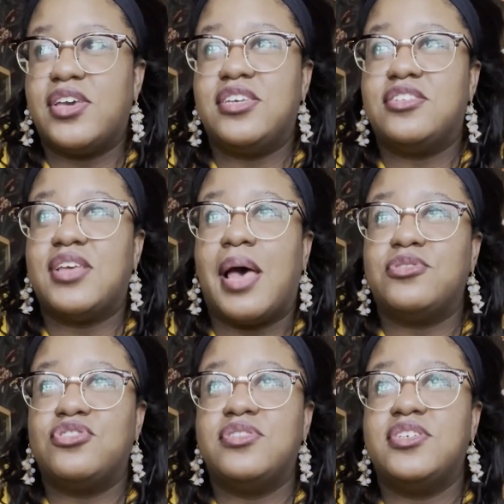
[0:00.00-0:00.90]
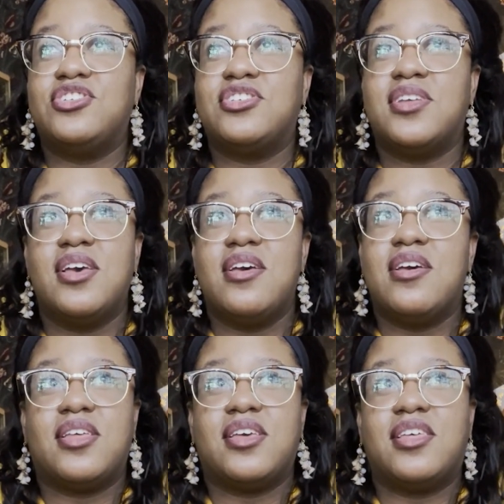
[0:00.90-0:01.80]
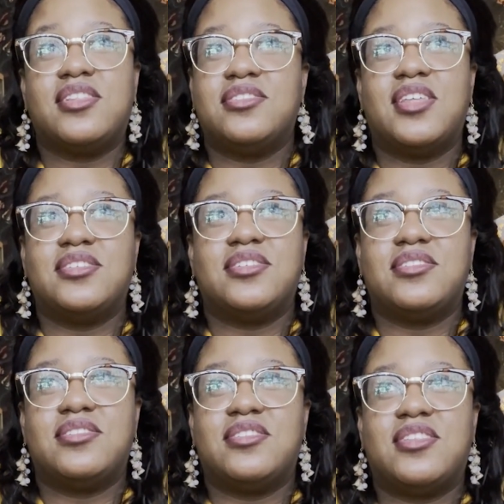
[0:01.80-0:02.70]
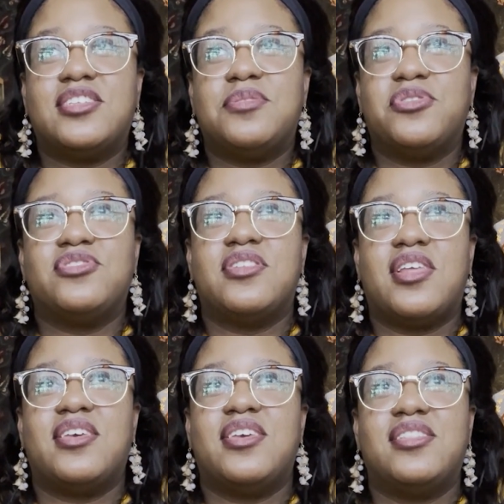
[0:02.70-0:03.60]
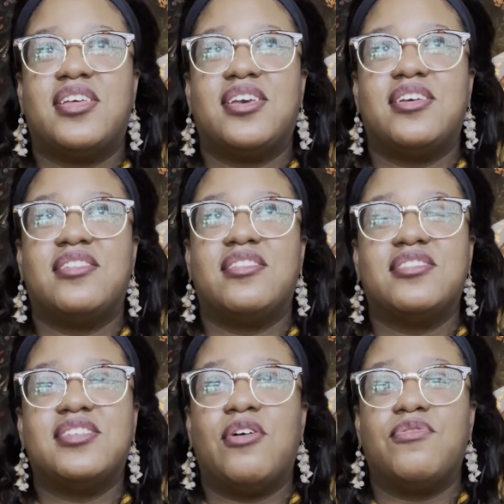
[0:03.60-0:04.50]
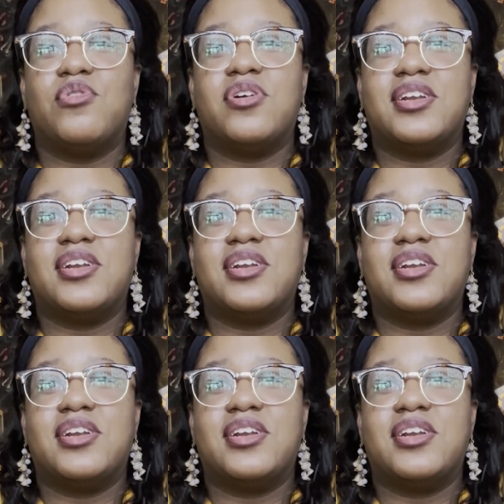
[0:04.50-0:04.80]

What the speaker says: He's absolutely just like, that's the person that he like looks out for,